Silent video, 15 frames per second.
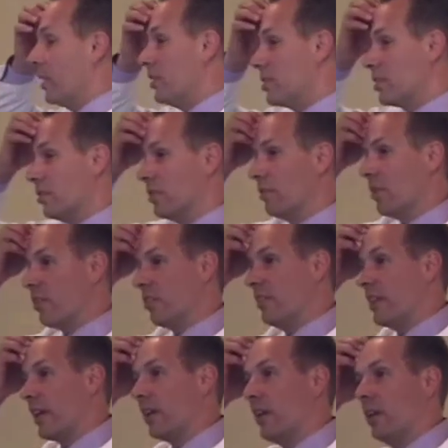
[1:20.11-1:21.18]
a patient
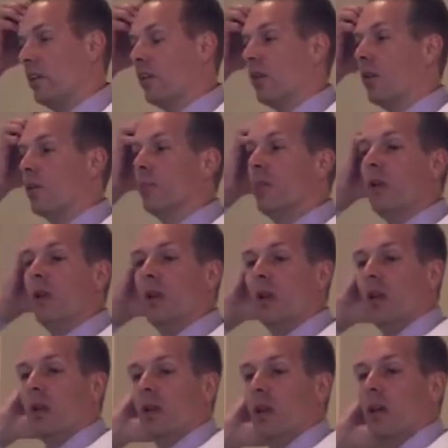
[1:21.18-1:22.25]
a decade ago.
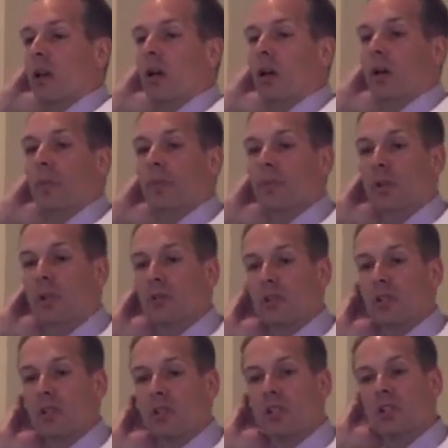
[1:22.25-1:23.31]
He
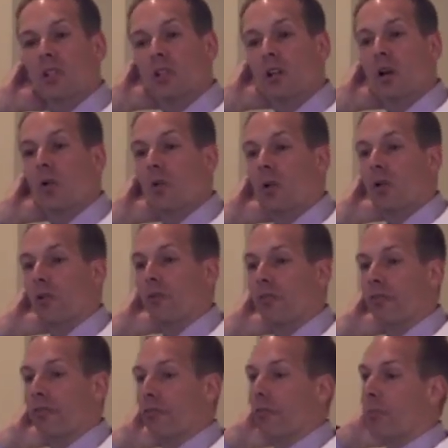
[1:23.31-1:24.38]
was a CEO
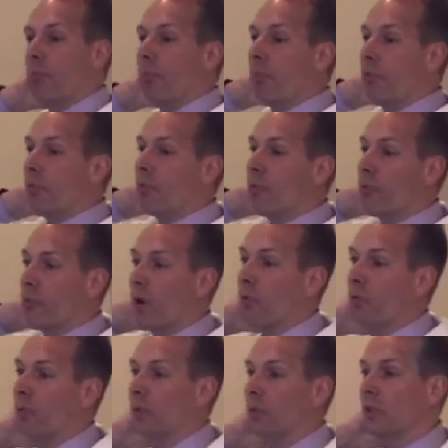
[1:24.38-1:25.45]
of
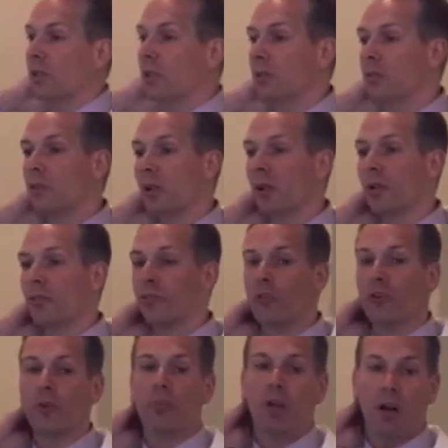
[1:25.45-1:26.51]
probably a
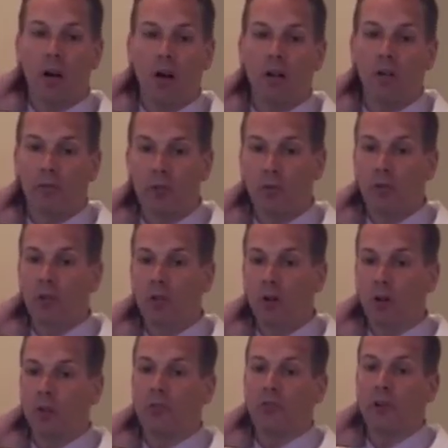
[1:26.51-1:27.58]
firm that all of you would
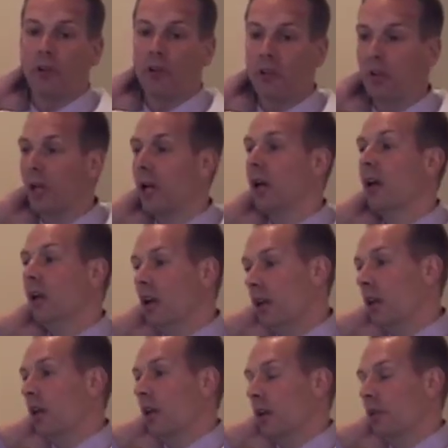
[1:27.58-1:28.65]
know. It's
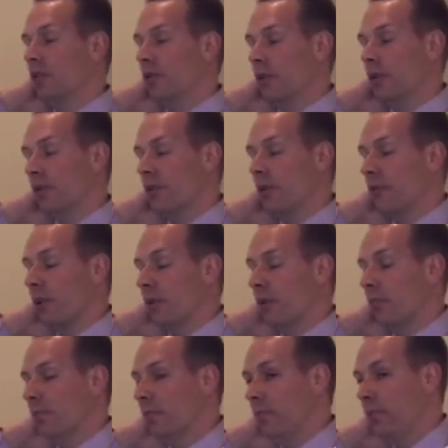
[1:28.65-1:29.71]
a
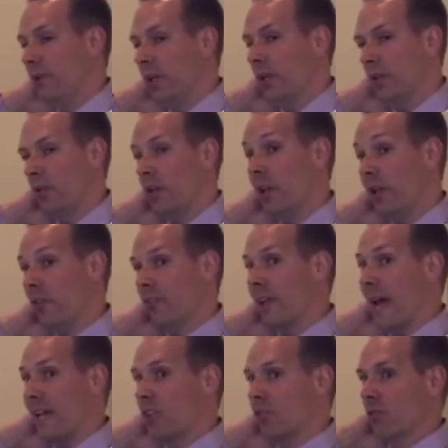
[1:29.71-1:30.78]
very big
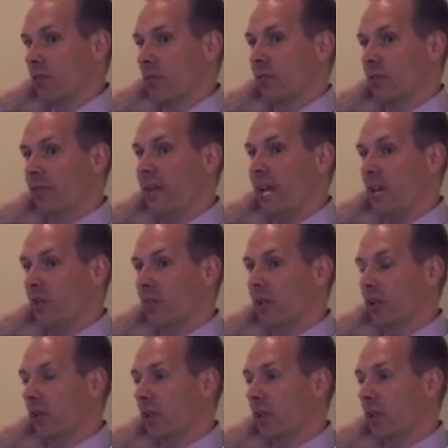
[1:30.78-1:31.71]
international name